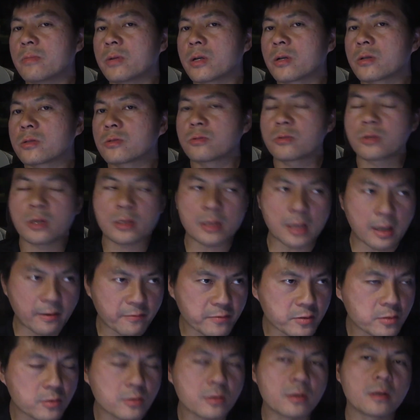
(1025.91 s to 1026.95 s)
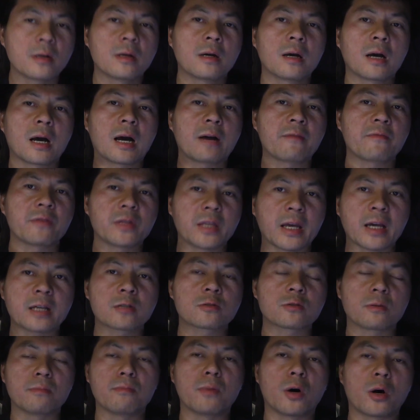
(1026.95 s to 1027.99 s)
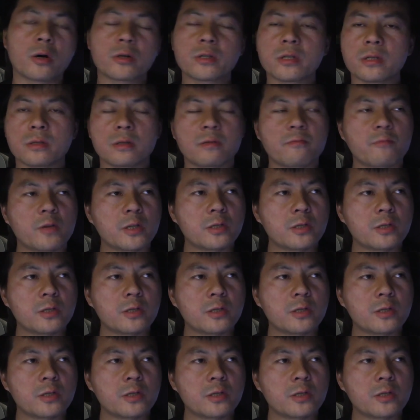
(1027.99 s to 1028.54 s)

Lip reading: because you then have to have an extra margin